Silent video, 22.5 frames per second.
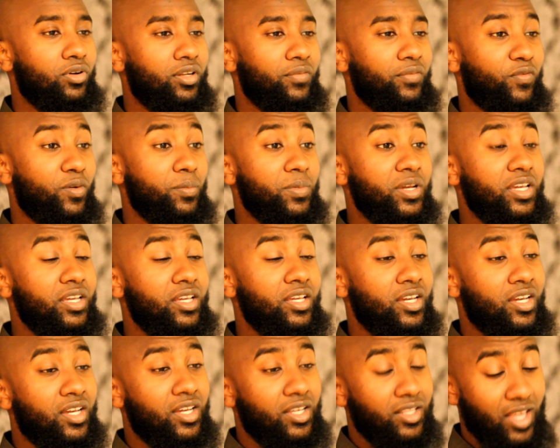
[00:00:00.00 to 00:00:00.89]
And for me,
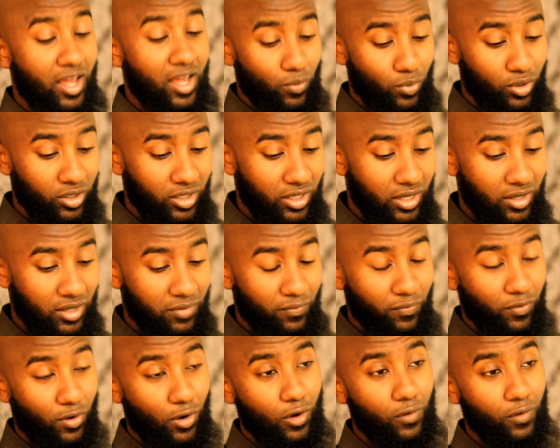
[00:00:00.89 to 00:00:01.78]
that really
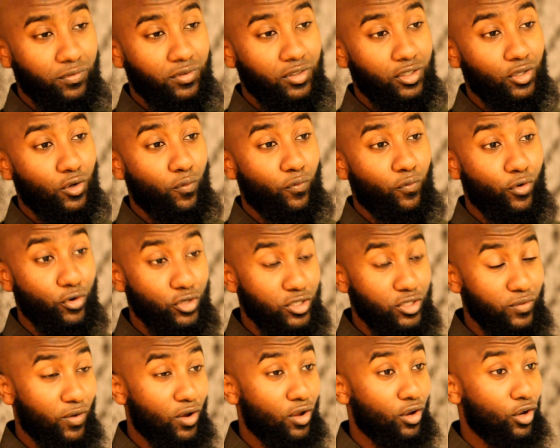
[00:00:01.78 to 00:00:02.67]
involved, you know, first
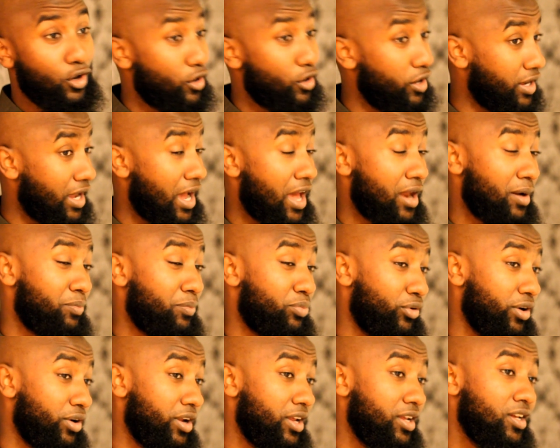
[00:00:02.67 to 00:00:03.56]
of all, learning how to
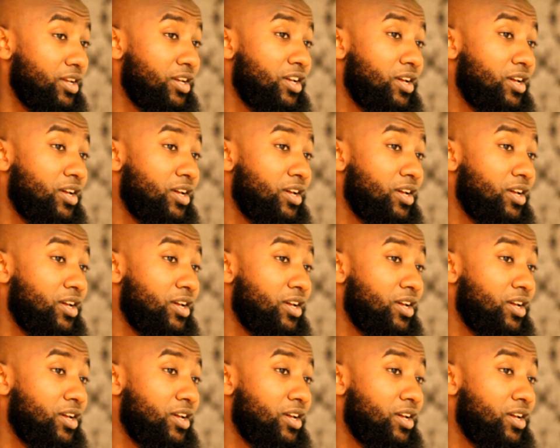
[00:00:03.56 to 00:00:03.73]
pray